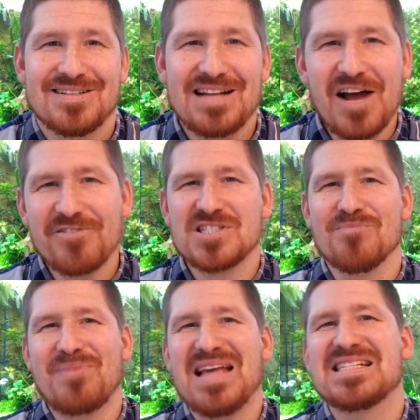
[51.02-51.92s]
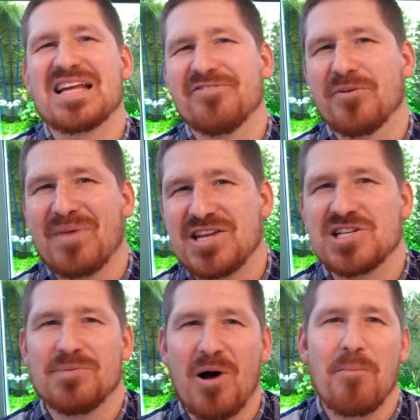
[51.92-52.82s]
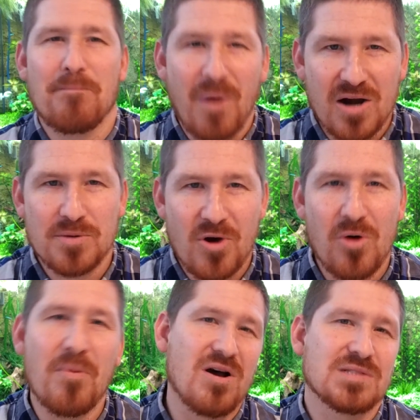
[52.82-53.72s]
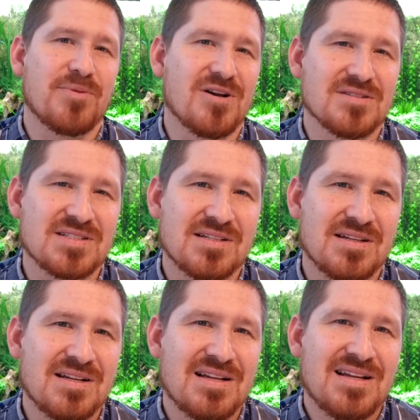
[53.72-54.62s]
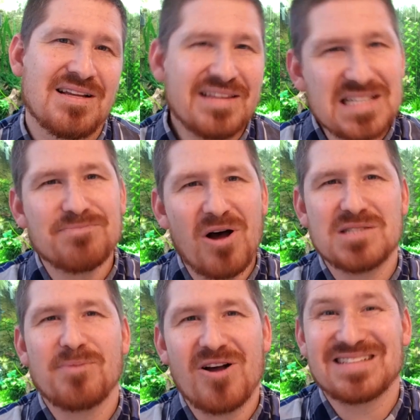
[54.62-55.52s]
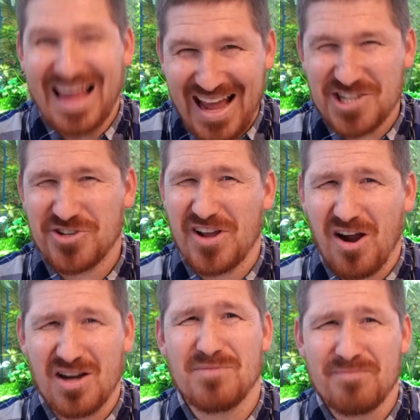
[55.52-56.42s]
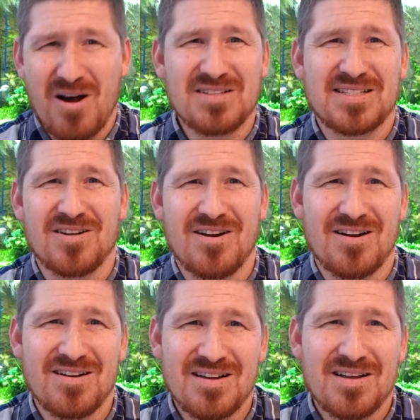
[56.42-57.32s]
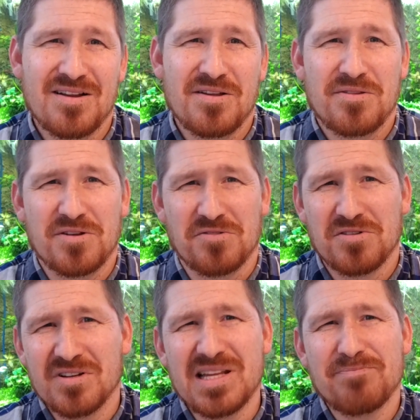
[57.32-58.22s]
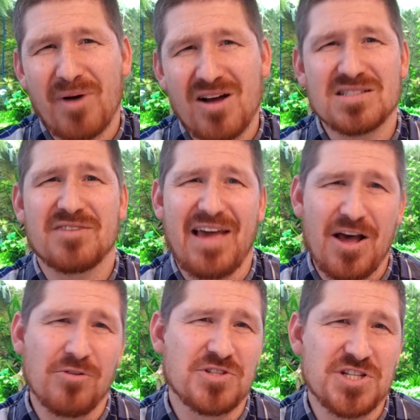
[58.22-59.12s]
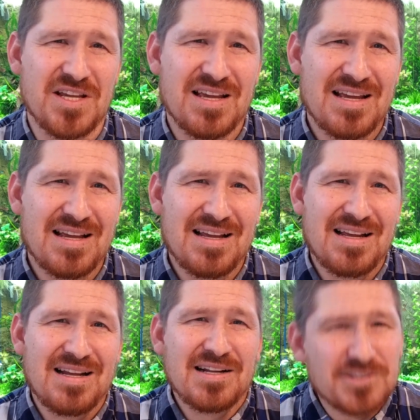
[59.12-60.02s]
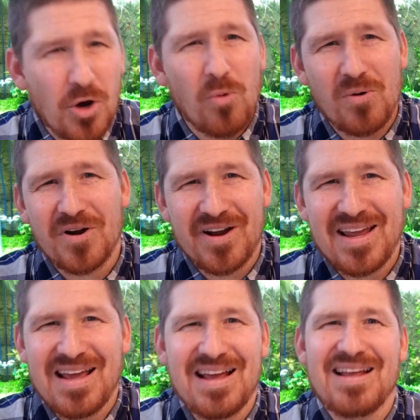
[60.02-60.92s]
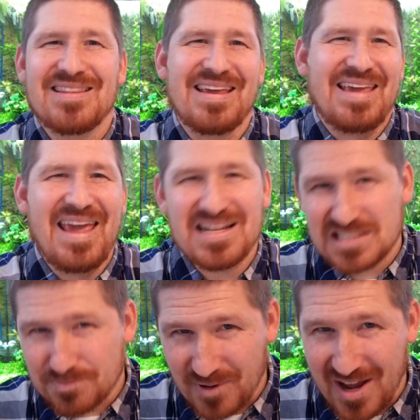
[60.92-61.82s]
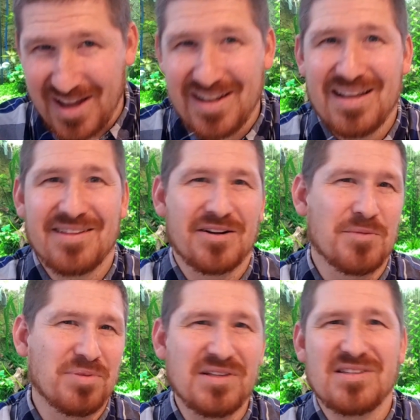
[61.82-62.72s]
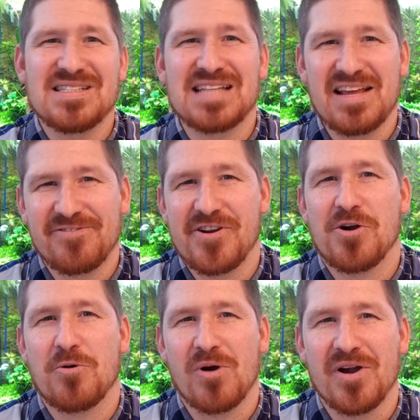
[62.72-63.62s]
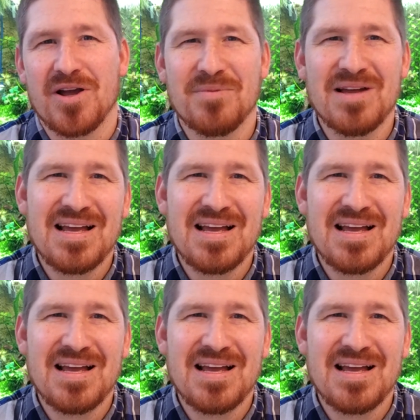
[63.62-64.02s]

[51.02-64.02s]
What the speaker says: Now for some basic information about Marimo Moss Balls. These moss balls actually aren't moss at all. They're really balls of algae. Don't worry, they can't spread, they're completely safe for your aquarium,